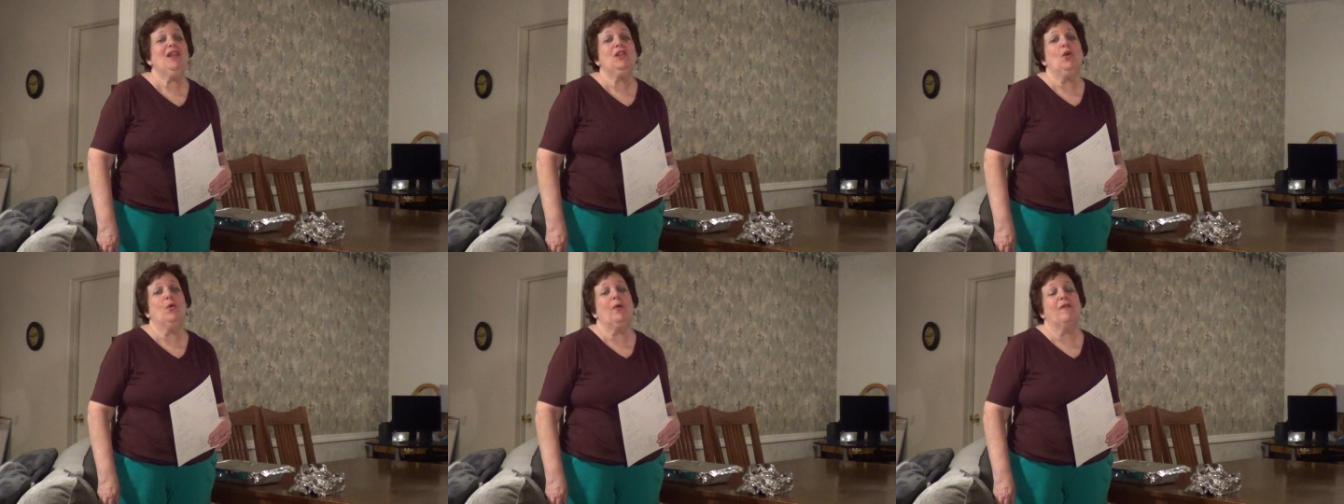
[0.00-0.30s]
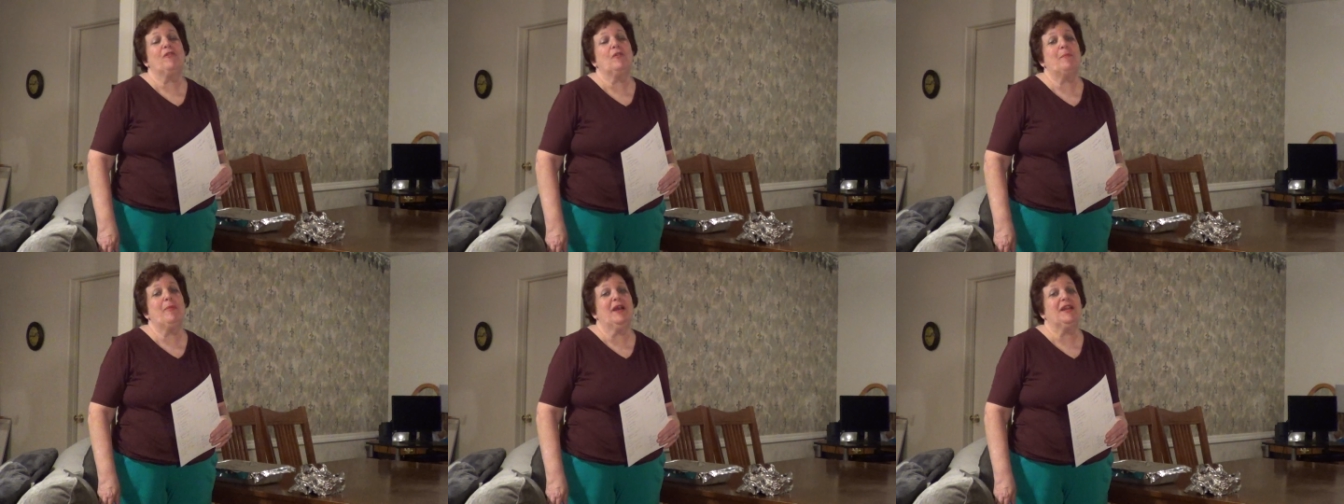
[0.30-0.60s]
Hello
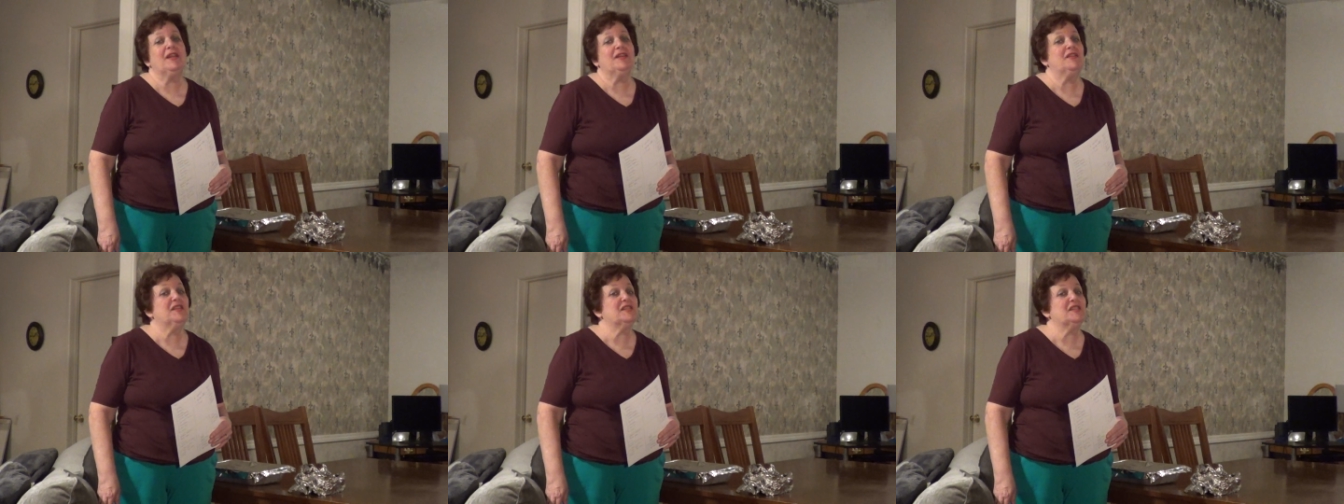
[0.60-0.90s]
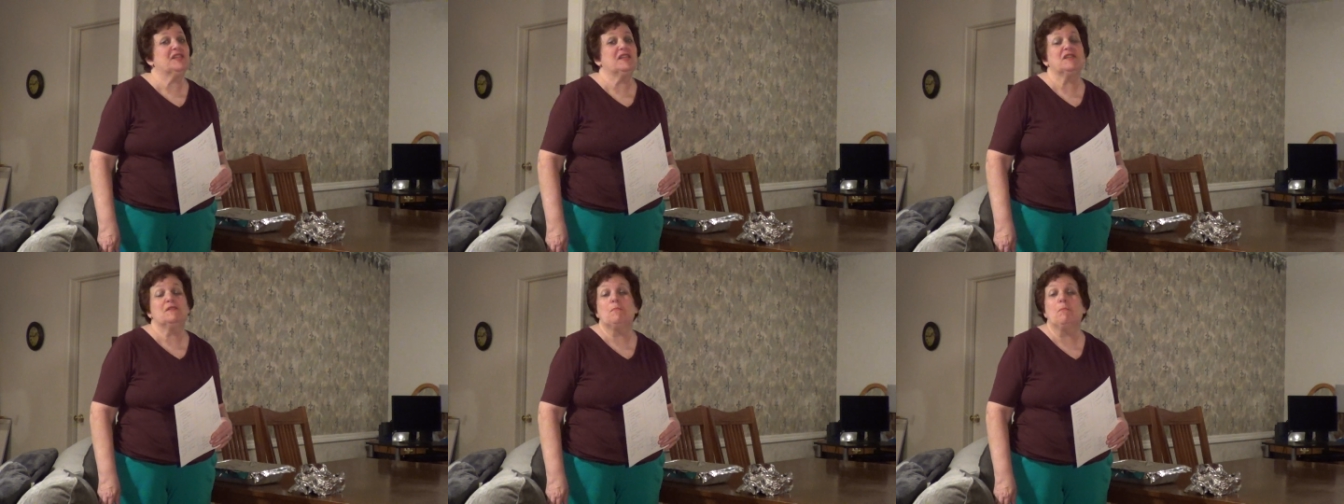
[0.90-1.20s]
everybody,
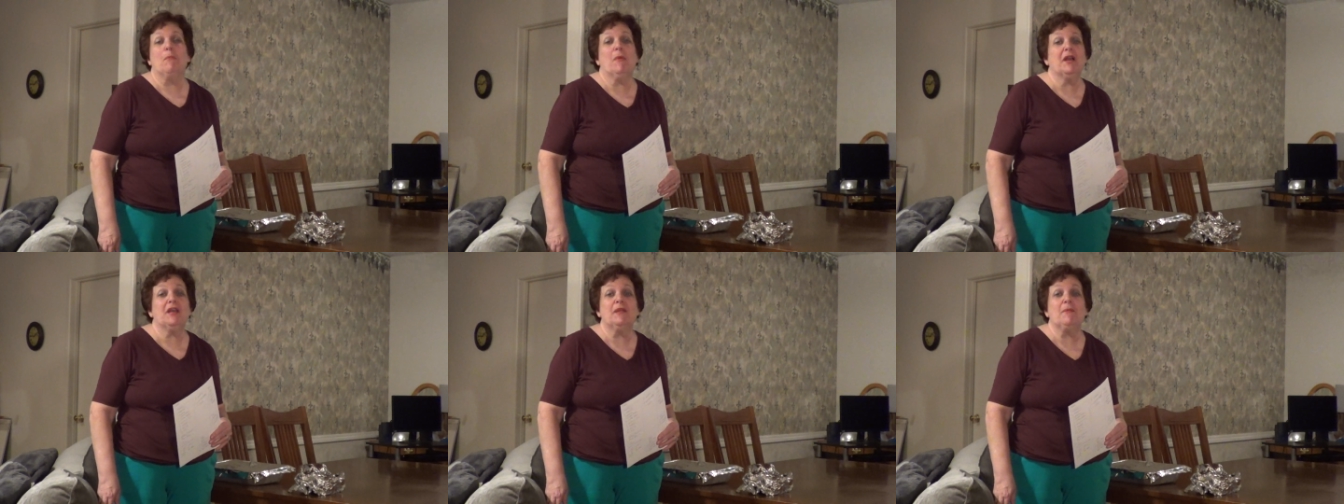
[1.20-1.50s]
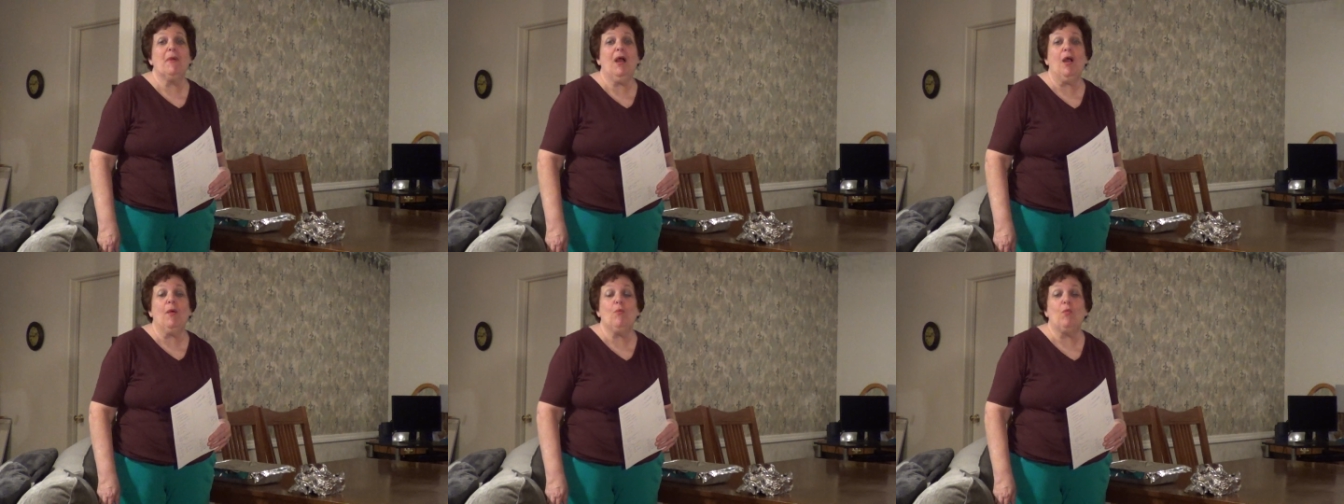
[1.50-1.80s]
this is Money
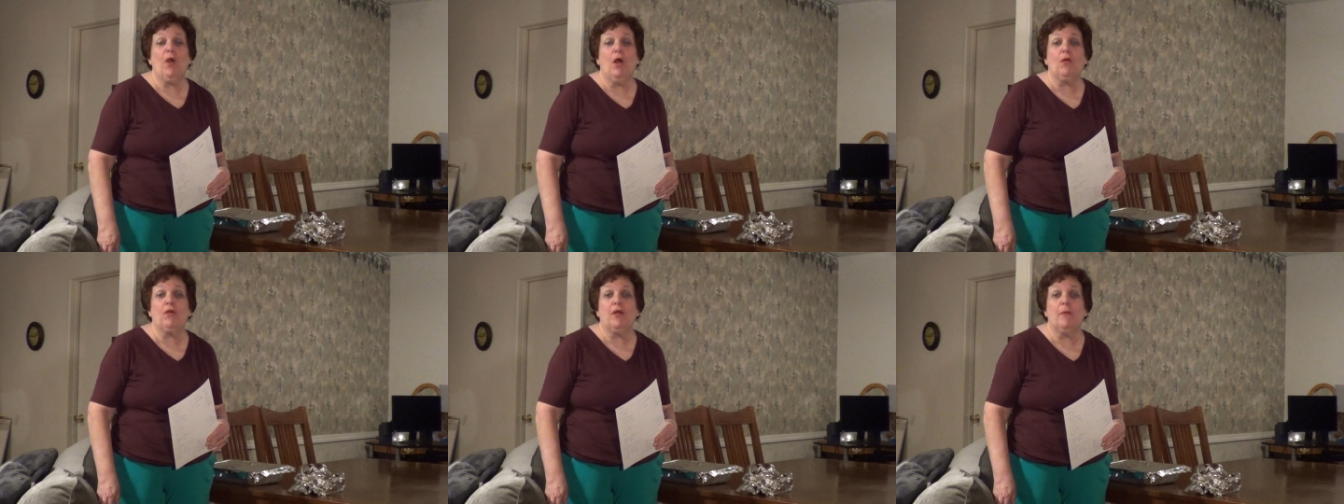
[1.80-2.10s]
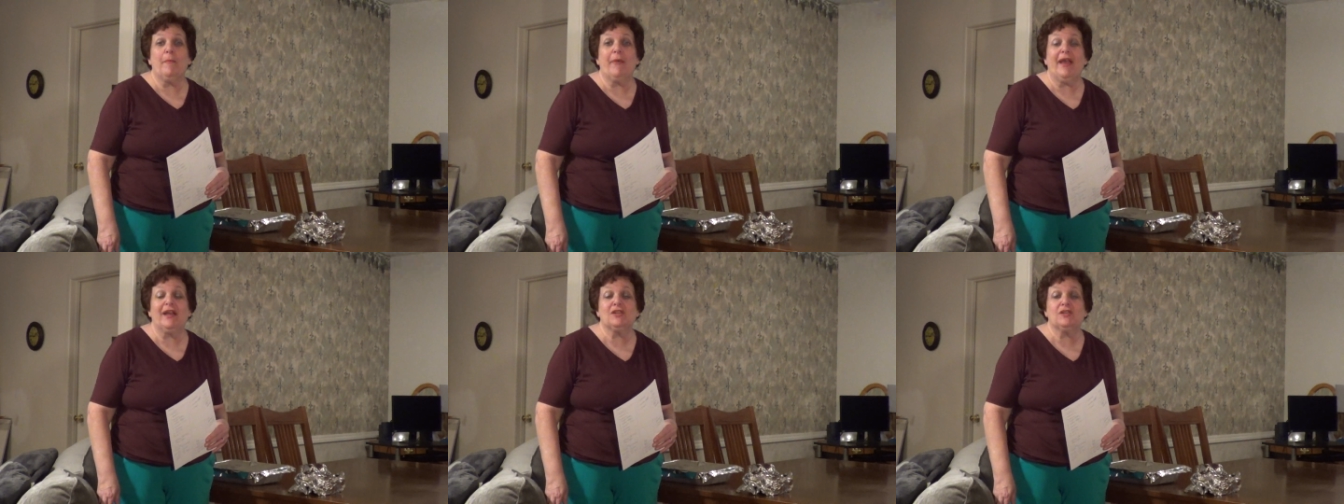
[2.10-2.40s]
Mom.
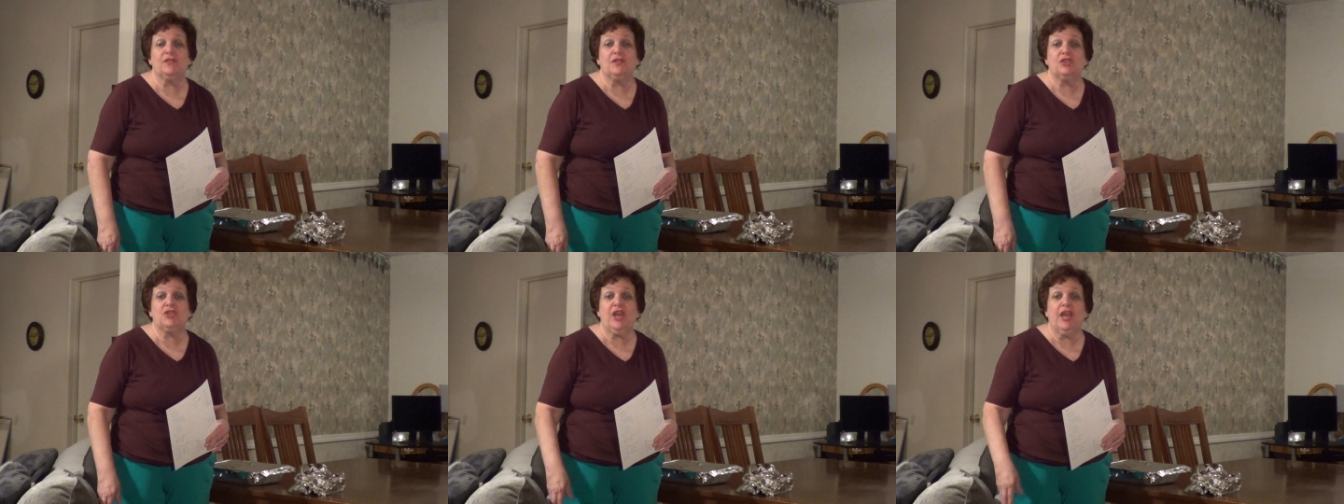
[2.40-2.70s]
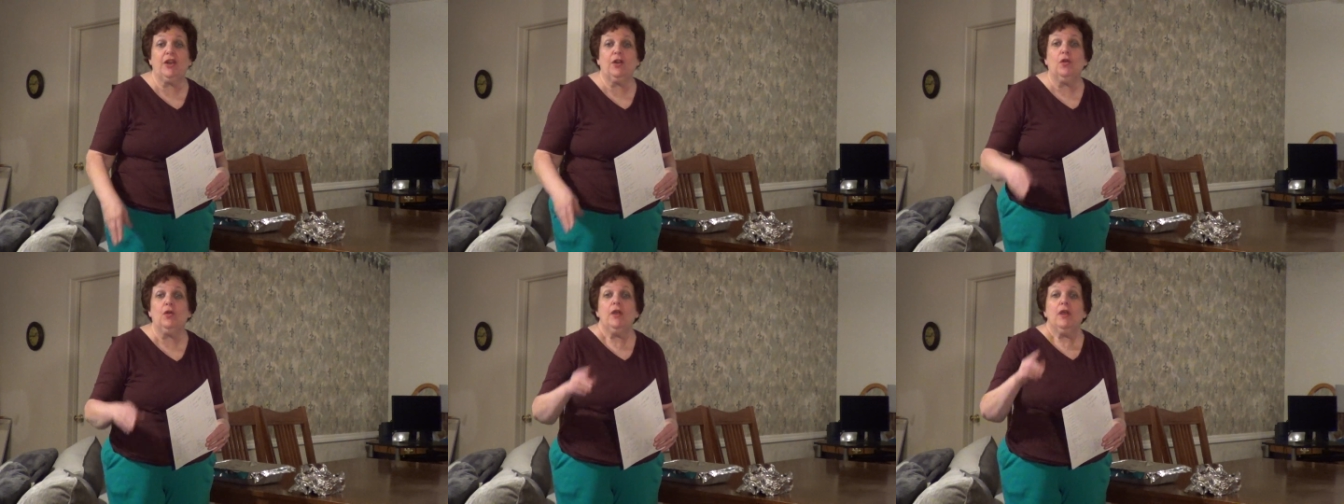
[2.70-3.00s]
Welcome back to the
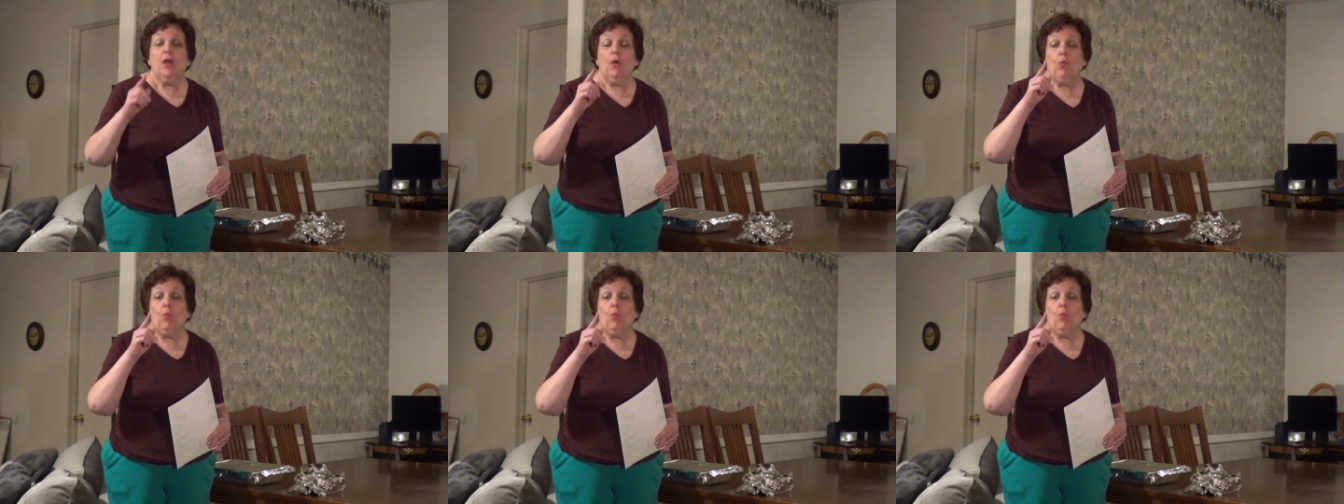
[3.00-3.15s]
channel.